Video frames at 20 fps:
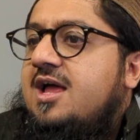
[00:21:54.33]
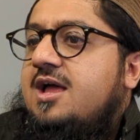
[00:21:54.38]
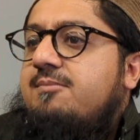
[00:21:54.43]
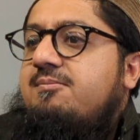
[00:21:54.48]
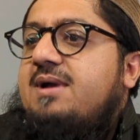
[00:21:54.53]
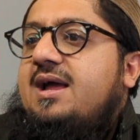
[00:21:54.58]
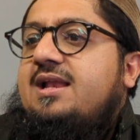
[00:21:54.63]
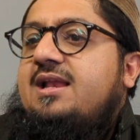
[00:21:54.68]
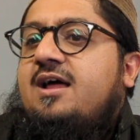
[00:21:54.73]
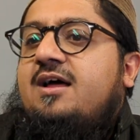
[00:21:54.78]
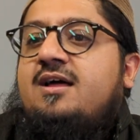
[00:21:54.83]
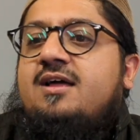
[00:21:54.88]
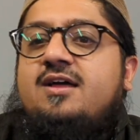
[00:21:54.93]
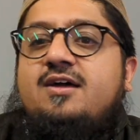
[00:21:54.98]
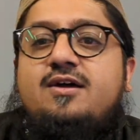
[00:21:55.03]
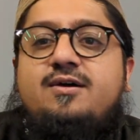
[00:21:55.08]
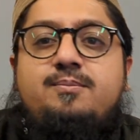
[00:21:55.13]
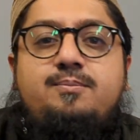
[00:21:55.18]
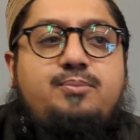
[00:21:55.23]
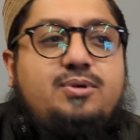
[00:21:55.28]
May Allah
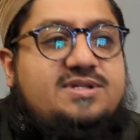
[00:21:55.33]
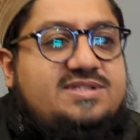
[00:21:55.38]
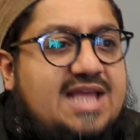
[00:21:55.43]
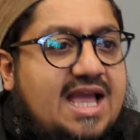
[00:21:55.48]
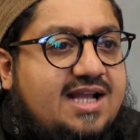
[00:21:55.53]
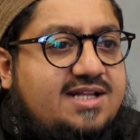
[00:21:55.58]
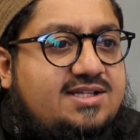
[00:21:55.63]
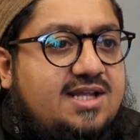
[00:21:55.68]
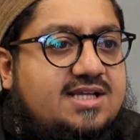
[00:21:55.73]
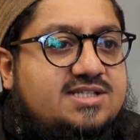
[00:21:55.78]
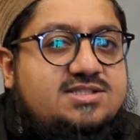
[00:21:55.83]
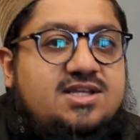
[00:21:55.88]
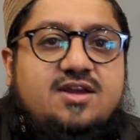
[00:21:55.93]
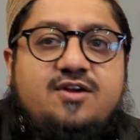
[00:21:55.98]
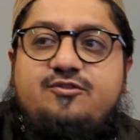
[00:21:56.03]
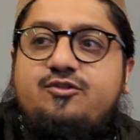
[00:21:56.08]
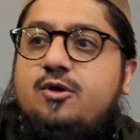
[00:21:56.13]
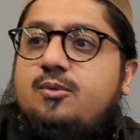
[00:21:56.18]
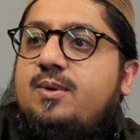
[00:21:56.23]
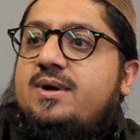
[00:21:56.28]
protect us
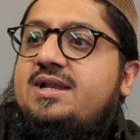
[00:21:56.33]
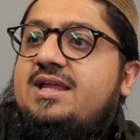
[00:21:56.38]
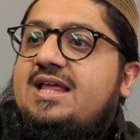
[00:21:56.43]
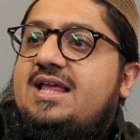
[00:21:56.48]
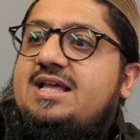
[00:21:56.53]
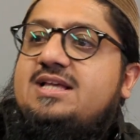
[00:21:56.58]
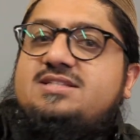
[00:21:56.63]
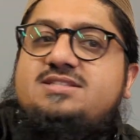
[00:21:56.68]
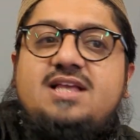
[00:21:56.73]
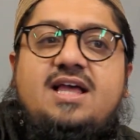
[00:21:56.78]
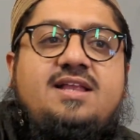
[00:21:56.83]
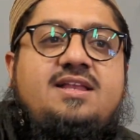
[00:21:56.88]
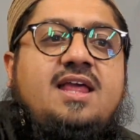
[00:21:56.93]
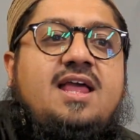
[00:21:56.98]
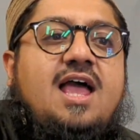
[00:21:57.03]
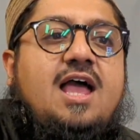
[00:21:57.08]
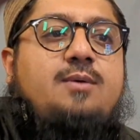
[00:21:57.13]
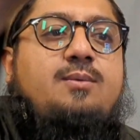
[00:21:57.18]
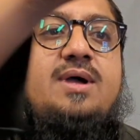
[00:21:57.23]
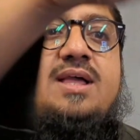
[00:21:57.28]
from what he
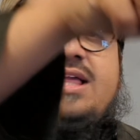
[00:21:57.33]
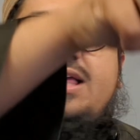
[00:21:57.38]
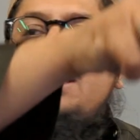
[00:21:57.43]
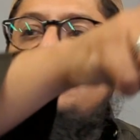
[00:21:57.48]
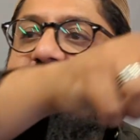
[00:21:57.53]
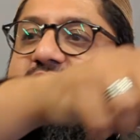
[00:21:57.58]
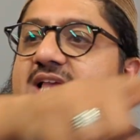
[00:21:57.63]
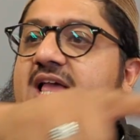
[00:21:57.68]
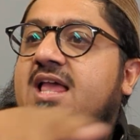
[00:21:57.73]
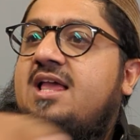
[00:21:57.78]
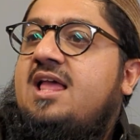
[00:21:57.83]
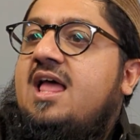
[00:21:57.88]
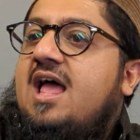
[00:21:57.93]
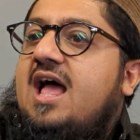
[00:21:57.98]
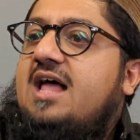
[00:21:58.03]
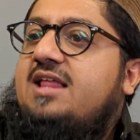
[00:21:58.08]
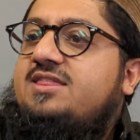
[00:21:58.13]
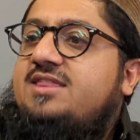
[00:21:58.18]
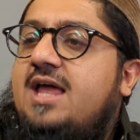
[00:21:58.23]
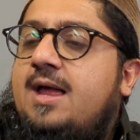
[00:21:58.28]
said and what he's saying
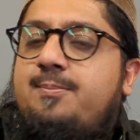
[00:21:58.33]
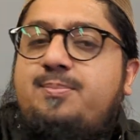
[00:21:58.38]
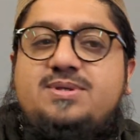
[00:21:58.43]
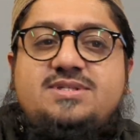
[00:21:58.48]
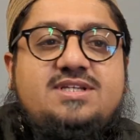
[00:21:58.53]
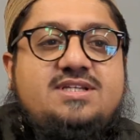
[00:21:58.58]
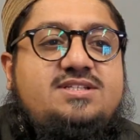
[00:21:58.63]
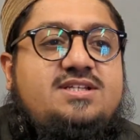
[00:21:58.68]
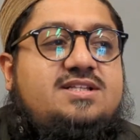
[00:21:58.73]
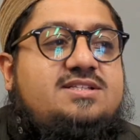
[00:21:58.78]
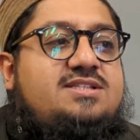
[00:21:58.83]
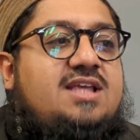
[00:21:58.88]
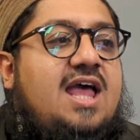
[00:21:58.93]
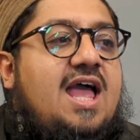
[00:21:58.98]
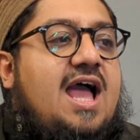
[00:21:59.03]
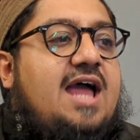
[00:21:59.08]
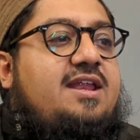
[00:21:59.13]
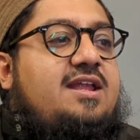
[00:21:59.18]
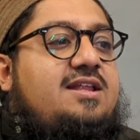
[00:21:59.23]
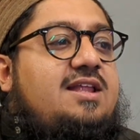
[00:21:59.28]
and their positions,
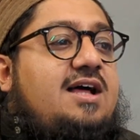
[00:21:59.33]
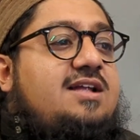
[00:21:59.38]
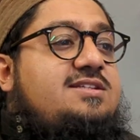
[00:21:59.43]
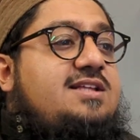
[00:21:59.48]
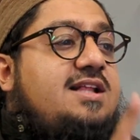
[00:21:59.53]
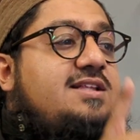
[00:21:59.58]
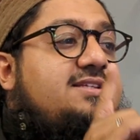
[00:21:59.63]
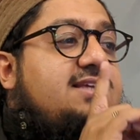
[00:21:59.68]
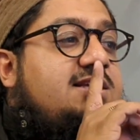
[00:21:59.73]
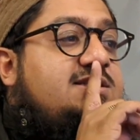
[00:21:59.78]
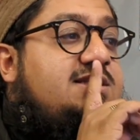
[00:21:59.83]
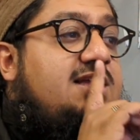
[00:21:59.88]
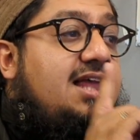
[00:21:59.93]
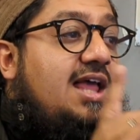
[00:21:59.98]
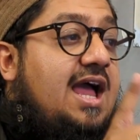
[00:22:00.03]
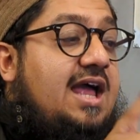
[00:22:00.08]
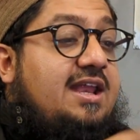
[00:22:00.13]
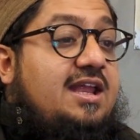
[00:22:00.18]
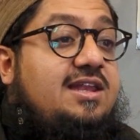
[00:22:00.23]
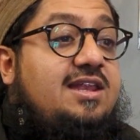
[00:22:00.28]
and Allah tells us
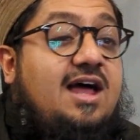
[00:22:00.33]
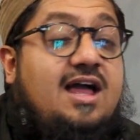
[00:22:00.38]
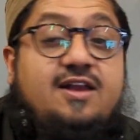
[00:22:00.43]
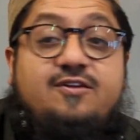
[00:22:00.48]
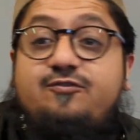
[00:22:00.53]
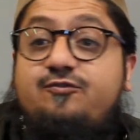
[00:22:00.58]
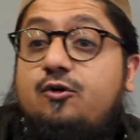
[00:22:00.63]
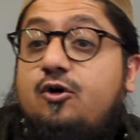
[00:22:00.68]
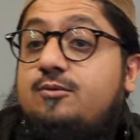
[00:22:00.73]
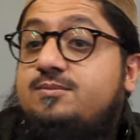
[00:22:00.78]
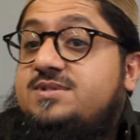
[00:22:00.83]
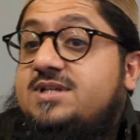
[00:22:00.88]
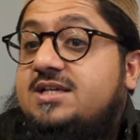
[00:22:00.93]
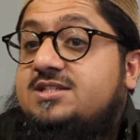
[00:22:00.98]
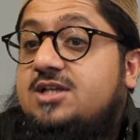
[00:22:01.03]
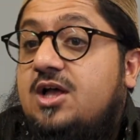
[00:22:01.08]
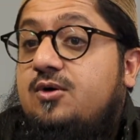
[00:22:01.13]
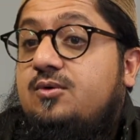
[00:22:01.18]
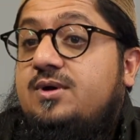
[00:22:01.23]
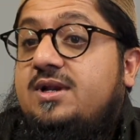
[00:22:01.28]
and Allah informs us
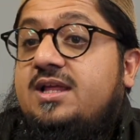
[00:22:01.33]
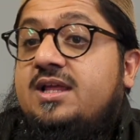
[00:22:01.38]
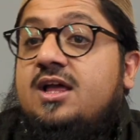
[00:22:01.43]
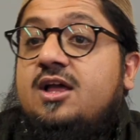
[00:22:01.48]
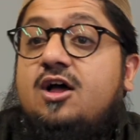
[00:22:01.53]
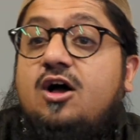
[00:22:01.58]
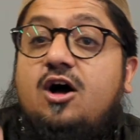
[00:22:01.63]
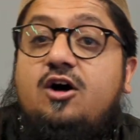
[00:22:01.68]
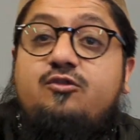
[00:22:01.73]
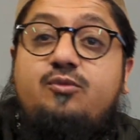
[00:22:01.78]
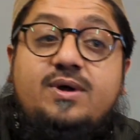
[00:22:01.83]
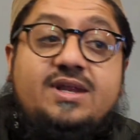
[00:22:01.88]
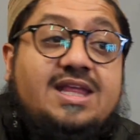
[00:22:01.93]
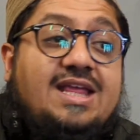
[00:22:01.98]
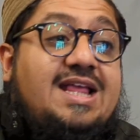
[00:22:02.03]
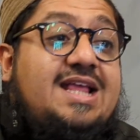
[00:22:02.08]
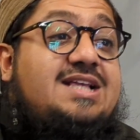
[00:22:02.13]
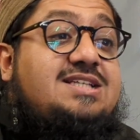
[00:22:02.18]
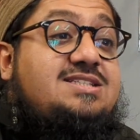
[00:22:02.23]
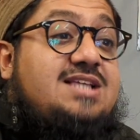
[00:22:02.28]
only of what
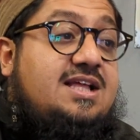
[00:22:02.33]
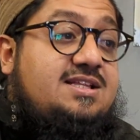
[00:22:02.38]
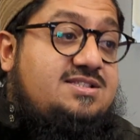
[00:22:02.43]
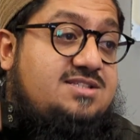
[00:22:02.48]
he said,